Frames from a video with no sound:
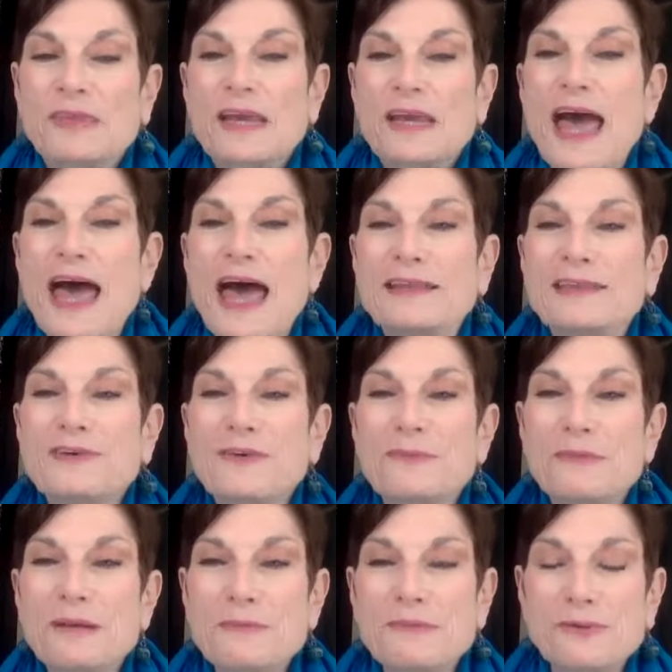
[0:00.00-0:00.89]
and there
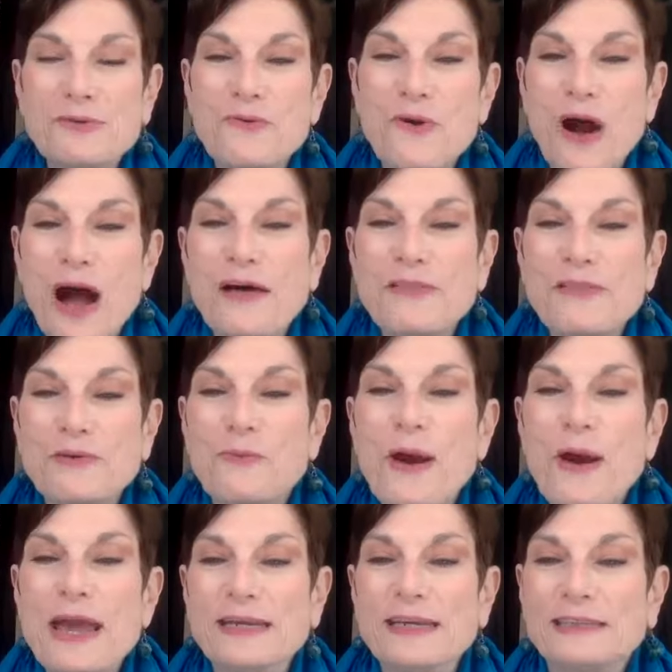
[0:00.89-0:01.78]
were people who were on the
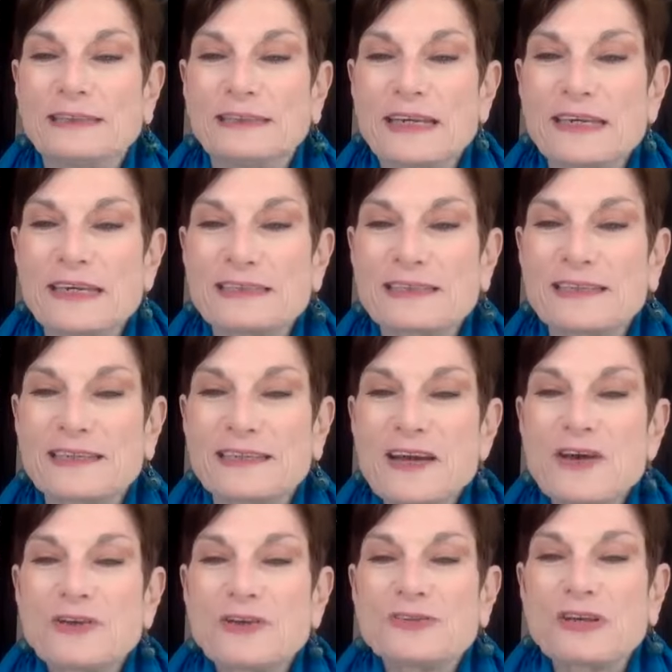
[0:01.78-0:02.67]
waiting list.
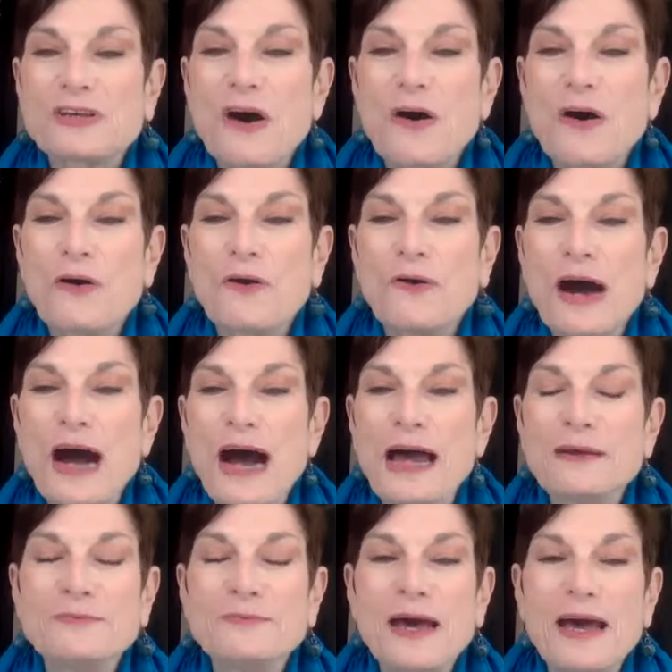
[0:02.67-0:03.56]
So
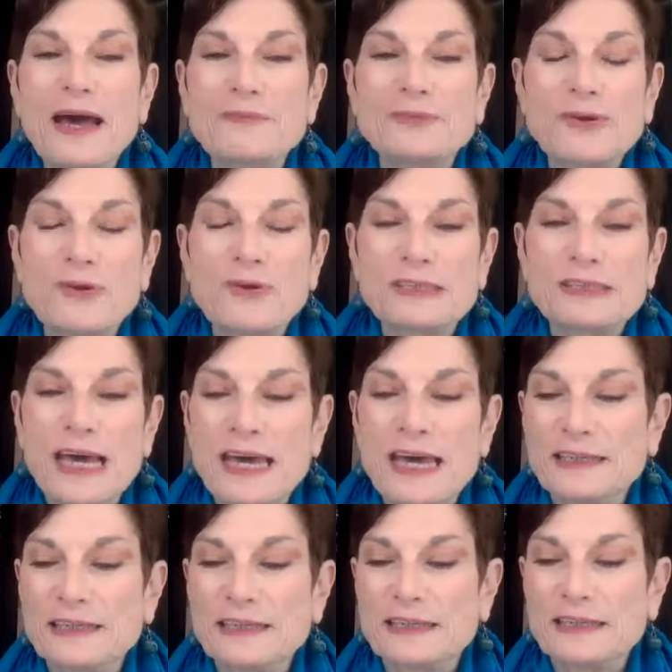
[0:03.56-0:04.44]
I'm so
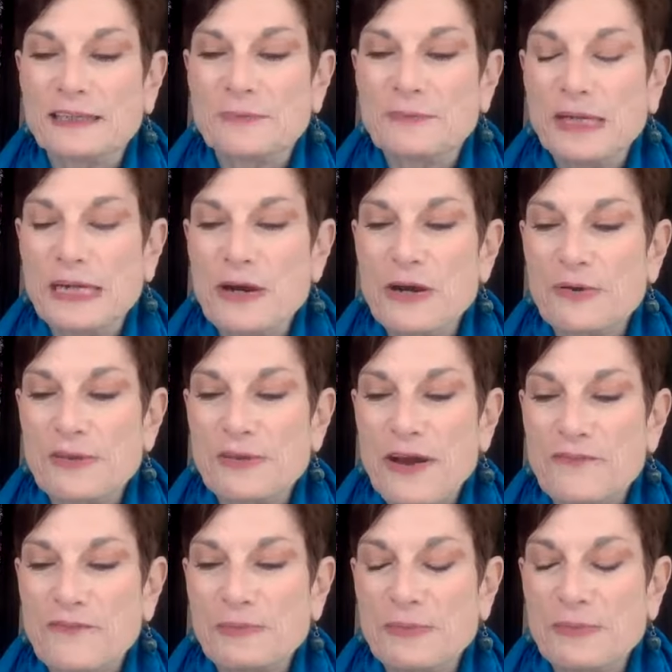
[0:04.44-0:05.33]
excited to be here with
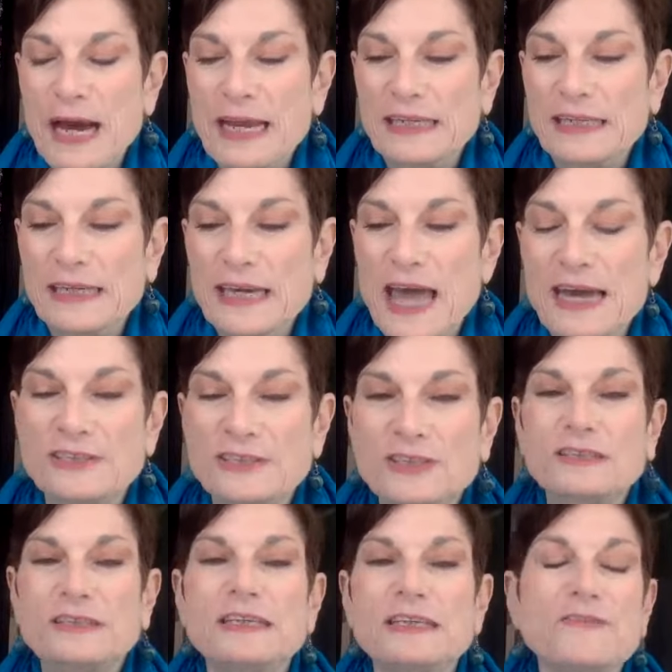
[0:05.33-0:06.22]
everybody. And
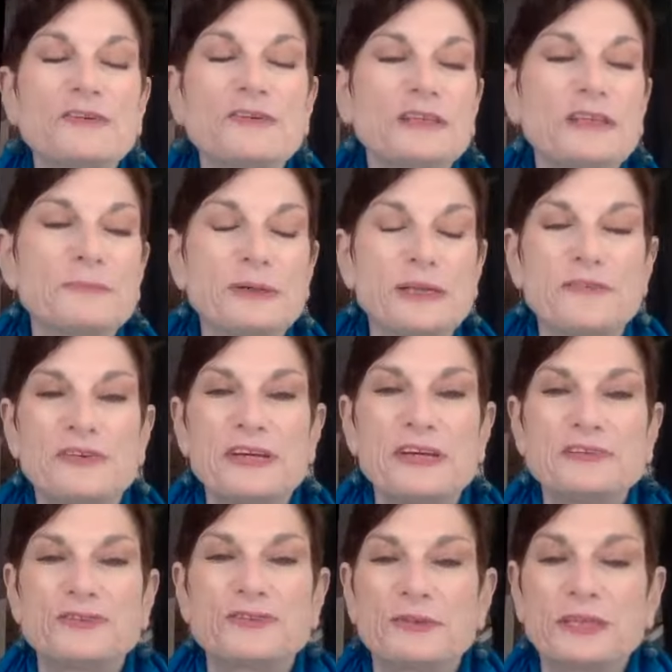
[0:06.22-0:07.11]
just to give you a little bit of
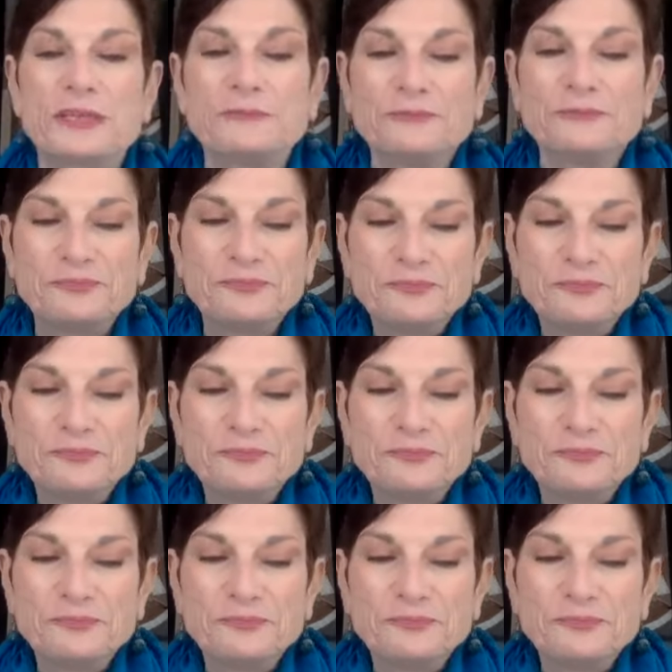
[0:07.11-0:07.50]
history,